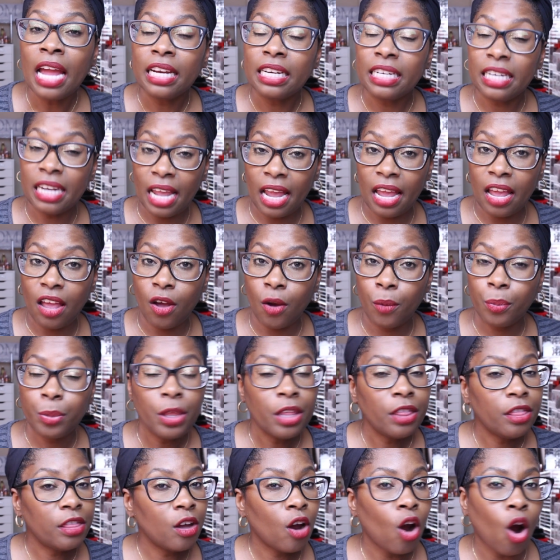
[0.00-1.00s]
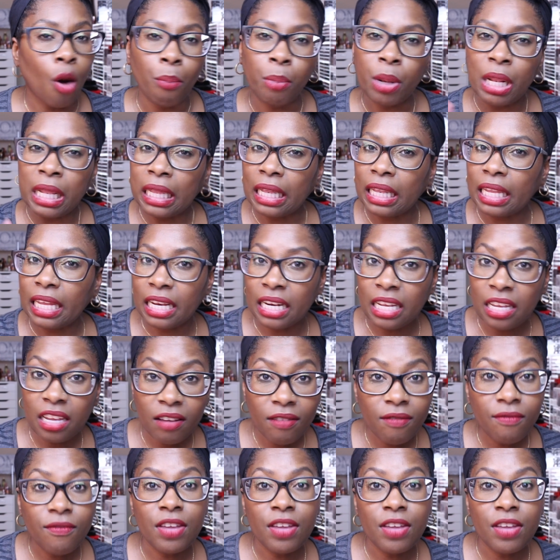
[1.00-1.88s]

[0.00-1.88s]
Now, there are plenty of